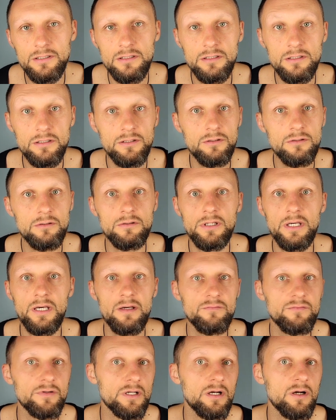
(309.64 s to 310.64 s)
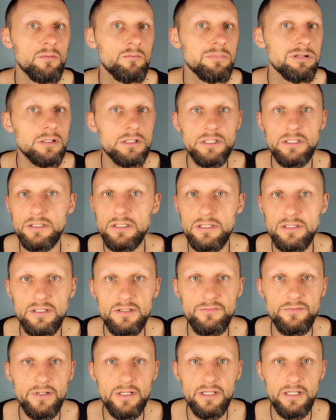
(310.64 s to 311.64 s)
you have a completely
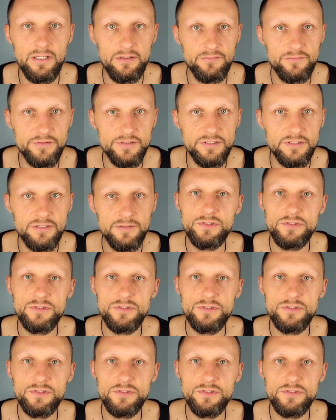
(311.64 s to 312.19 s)
different gift.